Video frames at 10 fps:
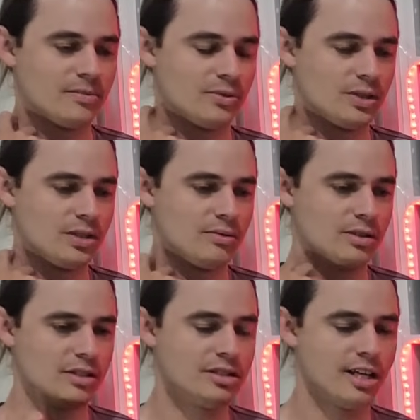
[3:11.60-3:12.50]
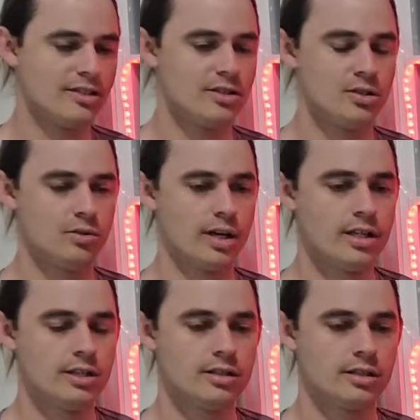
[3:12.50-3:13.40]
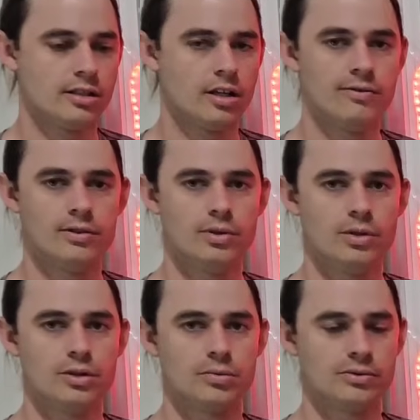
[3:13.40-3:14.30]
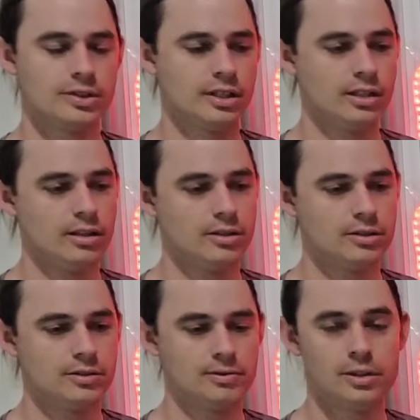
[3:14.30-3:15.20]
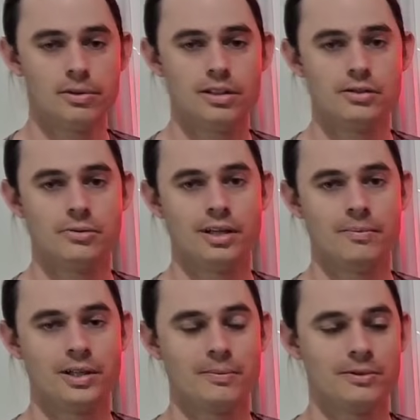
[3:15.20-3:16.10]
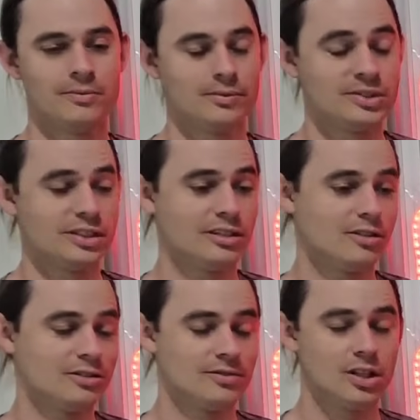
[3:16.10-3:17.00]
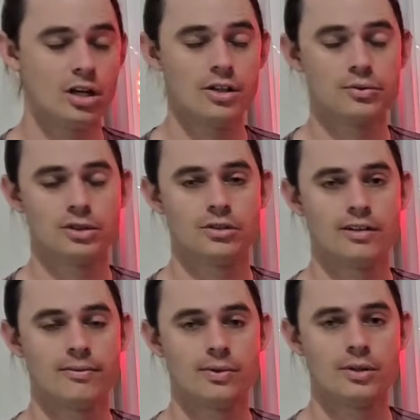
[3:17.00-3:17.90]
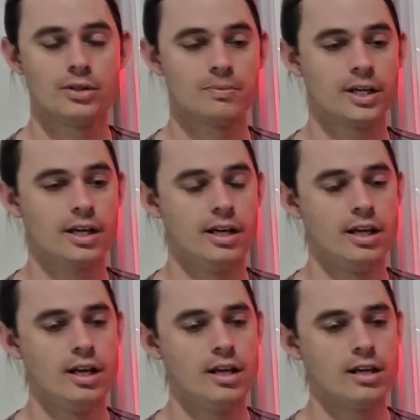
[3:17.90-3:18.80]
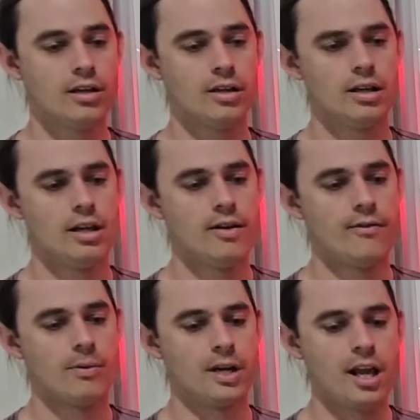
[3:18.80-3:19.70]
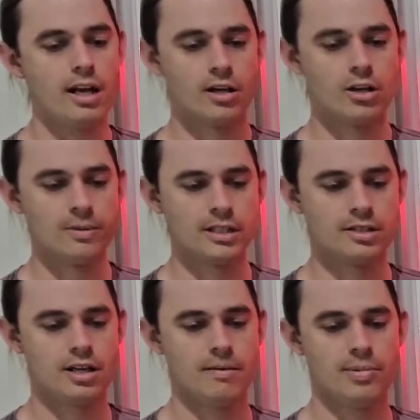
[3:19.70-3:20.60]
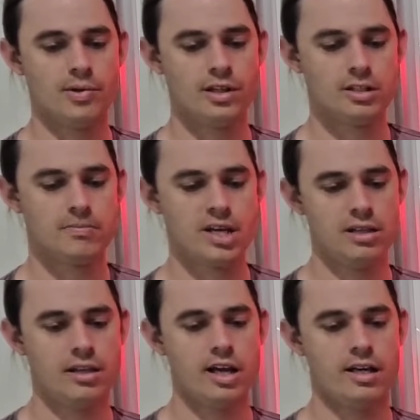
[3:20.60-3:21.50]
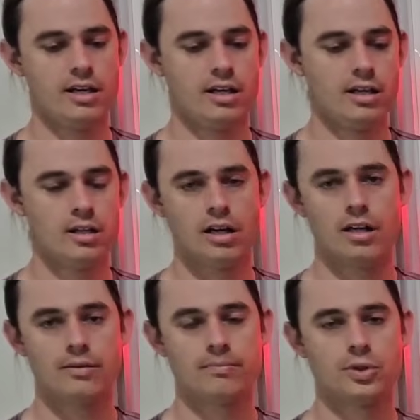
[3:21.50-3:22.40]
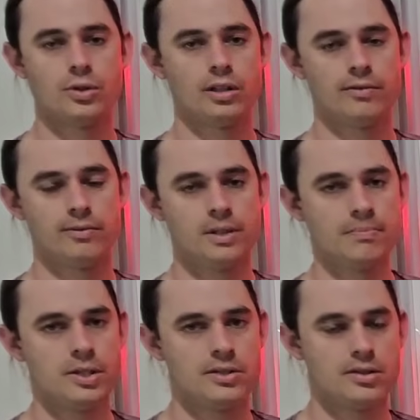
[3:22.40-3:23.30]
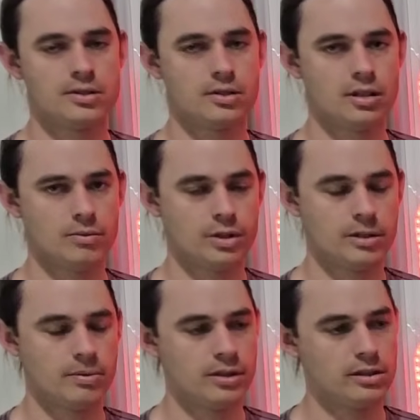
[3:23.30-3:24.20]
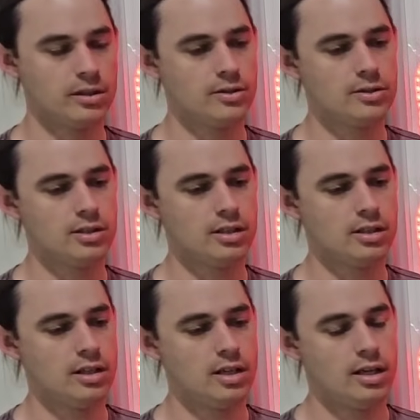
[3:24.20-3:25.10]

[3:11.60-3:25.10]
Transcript: Really, really sad situation that COVID was. We've seen losses of liberties where people have seen loss of lives, which are even worse. But, from an economic standpoint, it's meant that, and I'm talking from the business that I work pretty closely in,